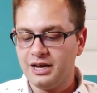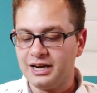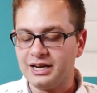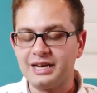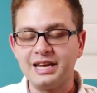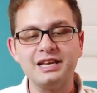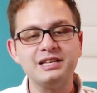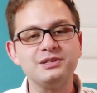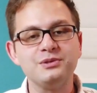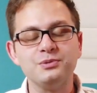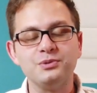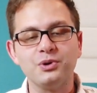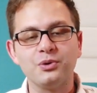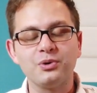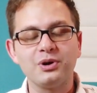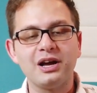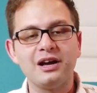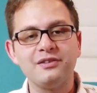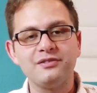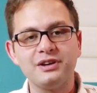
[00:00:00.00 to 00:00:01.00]
And in case you
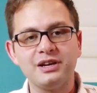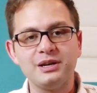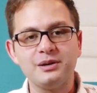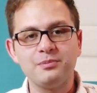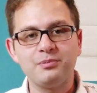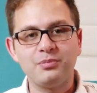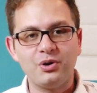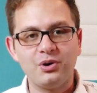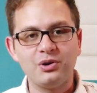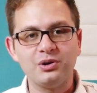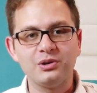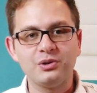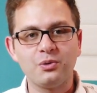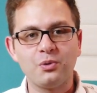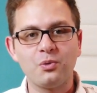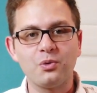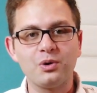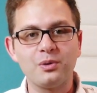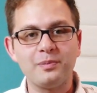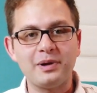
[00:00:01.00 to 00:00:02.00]
don't have a
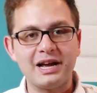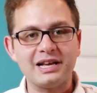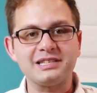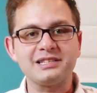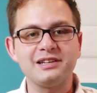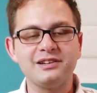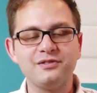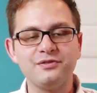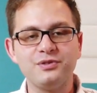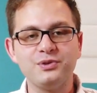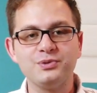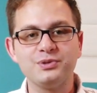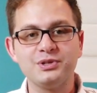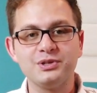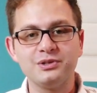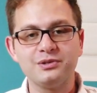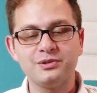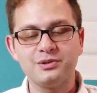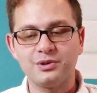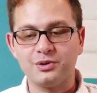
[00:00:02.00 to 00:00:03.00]
ball or basket
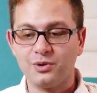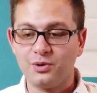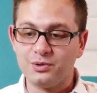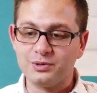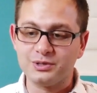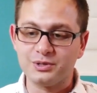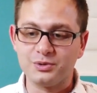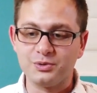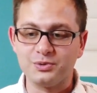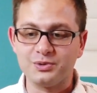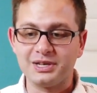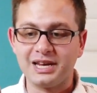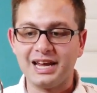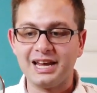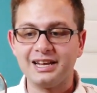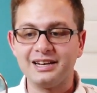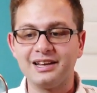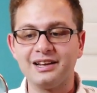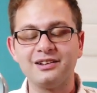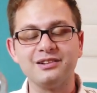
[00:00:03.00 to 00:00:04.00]
infuser, you can also use a
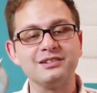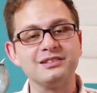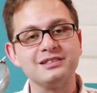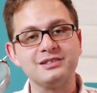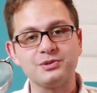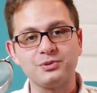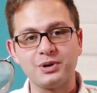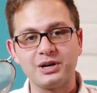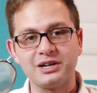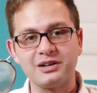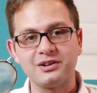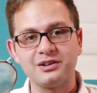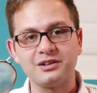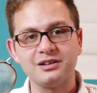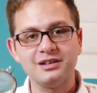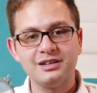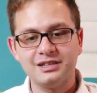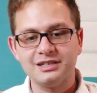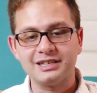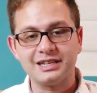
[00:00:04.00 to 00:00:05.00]
handheld
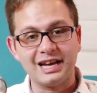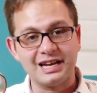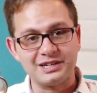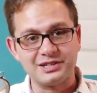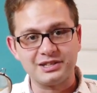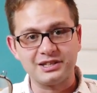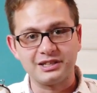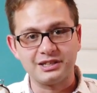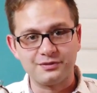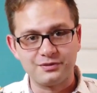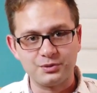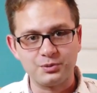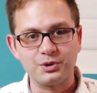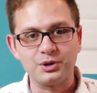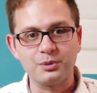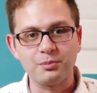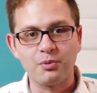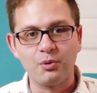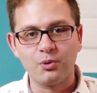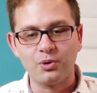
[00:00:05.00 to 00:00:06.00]
strainer to catch the leaves
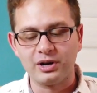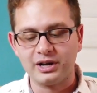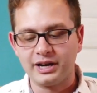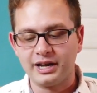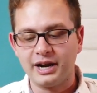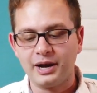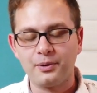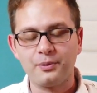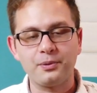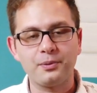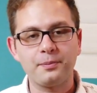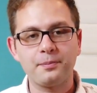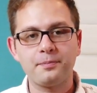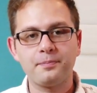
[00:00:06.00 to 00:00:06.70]
when you're pouring it out.